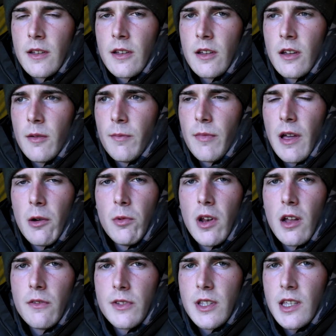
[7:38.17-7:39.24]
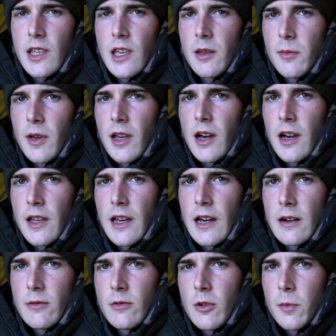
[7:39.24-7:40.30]
I will obviously keep my eye
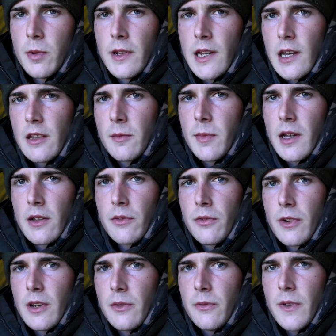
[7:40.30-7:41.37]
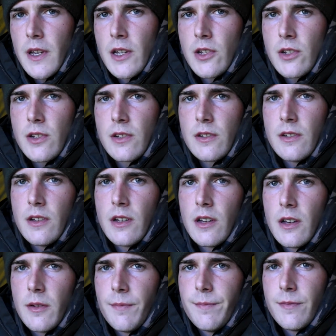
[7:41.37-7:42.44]
out up and down the bank for any fish,
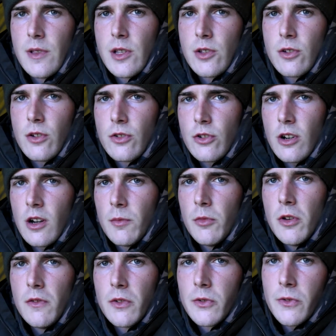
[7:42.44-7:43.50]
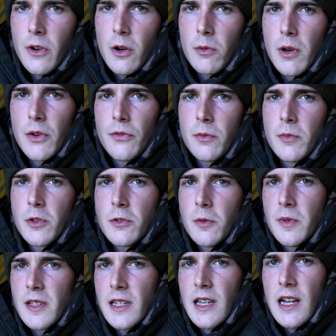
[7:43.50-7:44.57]
and sort of try and move as far away from the
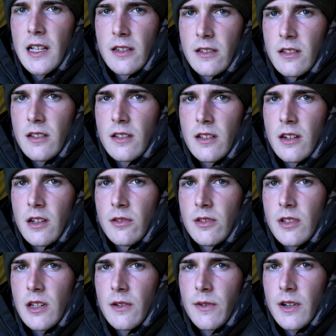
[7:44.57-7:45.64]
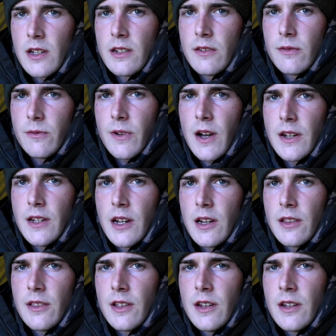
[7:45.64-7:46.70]
swim as I can to, you know, see if I can find
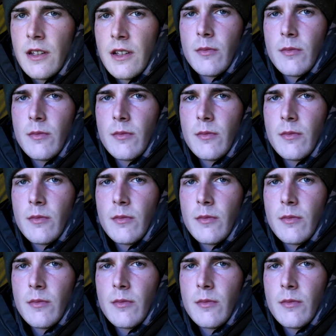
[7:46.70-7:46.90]
anything.